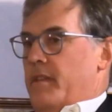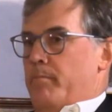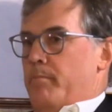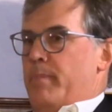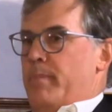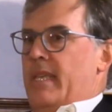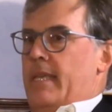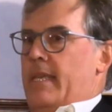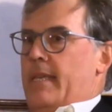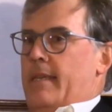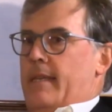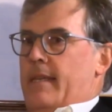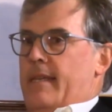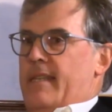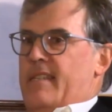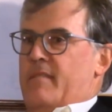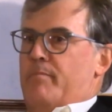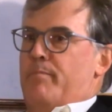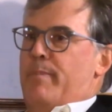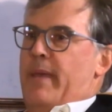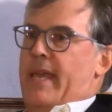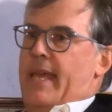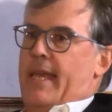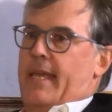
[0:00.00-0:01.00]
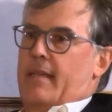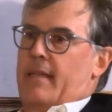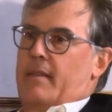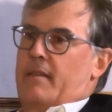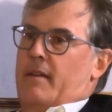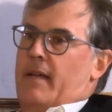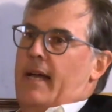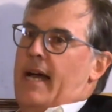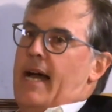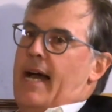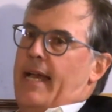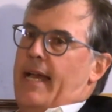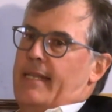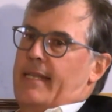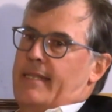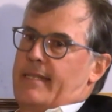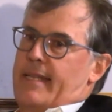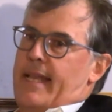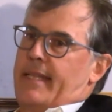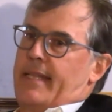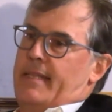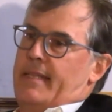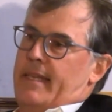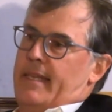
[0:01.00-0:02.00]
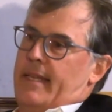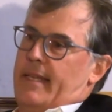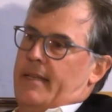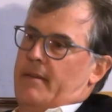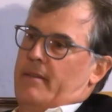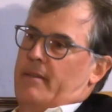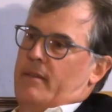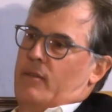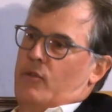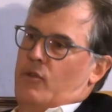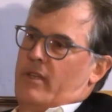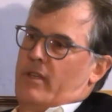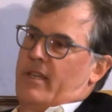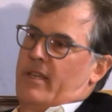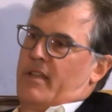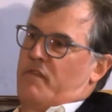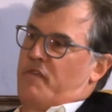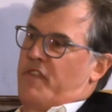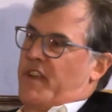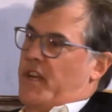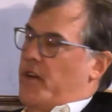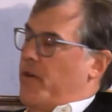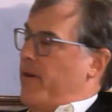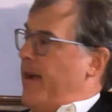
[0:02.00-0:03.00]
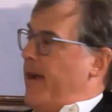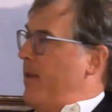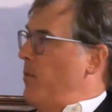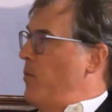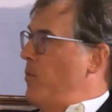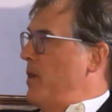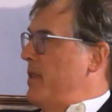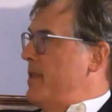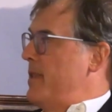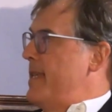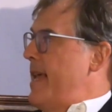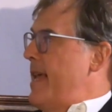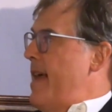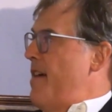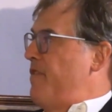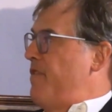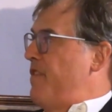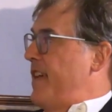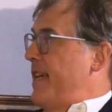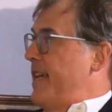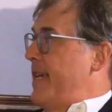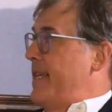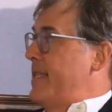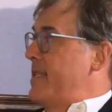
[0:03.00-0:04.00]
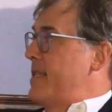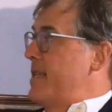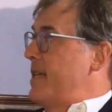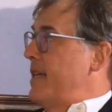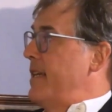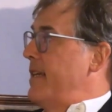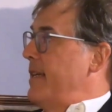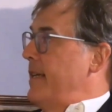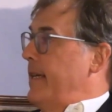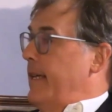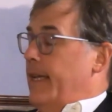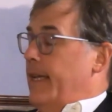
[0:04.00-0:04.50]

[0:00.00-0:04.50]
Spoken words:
The B is big, the I is idea, and you can figure out what the F is.